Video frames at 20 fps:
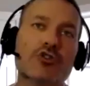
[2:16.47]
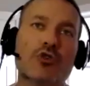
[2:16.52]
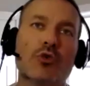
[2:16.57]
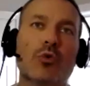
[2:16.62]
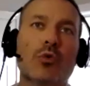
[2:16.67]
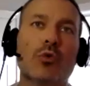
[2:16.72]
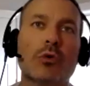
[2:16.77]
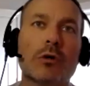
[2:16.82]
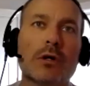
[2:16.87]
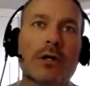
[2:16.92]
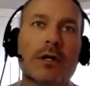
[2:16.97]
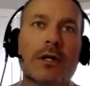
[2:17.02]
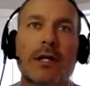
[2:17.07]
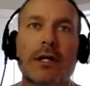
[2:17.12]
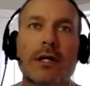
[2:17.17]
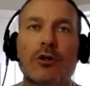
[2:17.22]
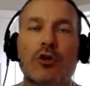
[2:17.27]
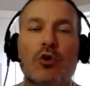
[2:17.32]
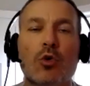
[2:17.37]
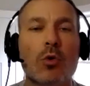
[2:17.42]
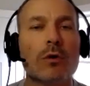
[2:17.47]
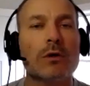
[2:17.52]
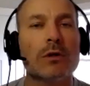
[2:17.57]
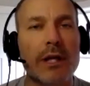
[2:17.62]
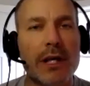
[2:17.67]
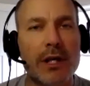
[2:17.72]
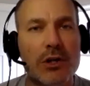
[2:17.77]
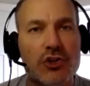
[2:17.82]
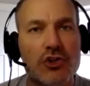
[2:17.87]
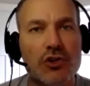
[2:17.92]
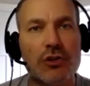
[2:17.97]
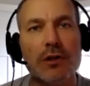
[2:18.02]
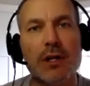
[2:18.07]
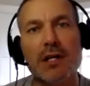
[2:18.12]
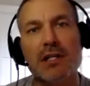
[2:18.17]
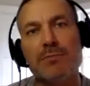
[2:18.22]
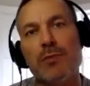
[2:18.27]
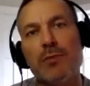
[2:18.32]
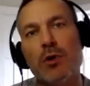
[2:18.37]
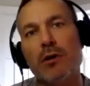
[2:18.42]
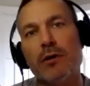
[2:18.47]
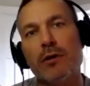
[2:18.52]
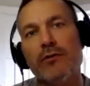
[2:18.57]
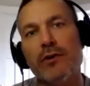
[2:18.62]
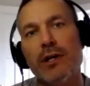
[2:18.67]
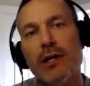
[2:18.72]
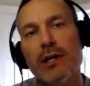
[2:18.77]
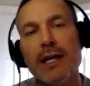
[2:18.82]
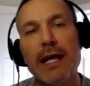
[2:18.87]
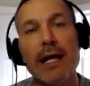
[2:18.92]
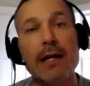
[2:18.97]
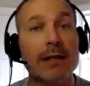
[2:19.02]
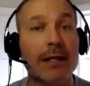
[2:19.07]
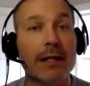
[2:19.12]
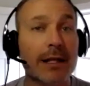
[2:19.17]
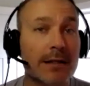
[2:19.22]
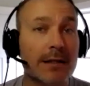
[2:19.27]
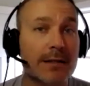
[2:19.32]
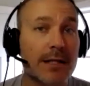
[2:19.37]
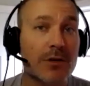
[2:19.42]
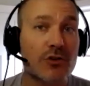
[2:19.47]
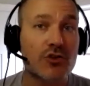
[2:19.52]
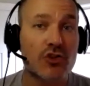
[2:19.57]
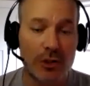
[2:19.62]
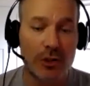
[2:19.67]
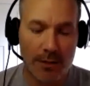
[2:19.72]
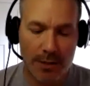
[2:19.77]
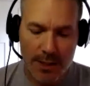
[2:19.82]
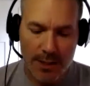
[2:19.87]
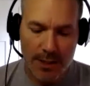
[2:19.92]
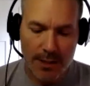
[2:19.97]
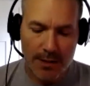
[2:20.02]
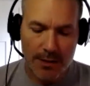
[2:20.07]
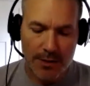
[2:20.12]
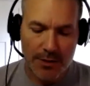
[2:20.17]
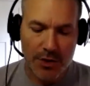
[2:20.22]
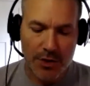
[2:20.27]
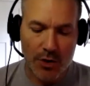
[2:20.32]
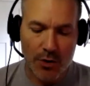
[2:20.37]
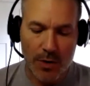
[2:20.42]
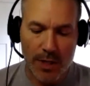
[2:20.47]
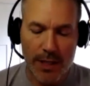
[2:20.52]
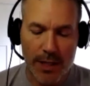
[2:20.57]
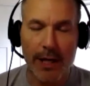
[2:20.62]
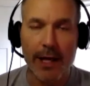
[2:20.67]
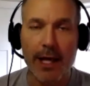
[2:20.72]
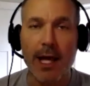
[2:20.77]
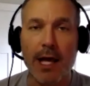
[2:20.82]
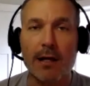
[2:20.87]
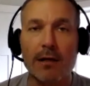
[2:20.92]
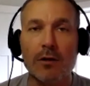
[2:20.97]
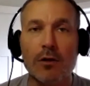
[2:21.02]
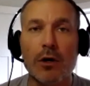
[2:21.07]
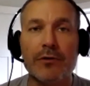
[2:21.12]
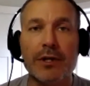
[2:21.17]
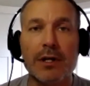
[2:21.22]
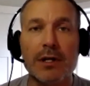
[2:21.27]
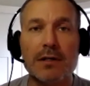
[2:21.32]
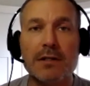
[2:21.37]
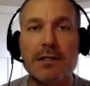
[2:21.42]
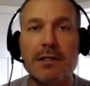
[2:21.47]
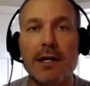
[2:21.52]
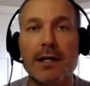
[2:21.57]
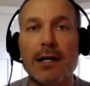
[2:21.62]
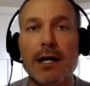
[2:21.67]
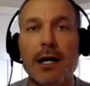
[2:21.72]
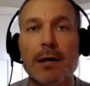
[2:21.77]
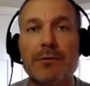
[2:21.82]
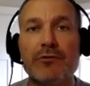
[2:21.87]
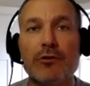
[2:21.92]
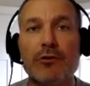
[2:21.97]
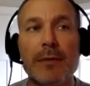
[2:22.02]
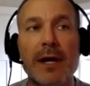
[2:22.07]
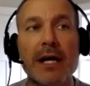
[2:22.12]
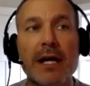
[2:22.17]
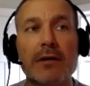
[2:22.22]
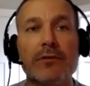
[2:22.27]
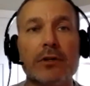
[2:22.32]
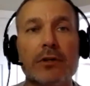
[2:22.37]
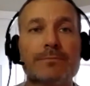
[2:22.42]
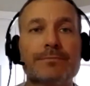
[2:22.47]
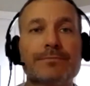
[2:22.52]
or correlation as part of an analytics engine. So I handle all things SecOps for McAfee.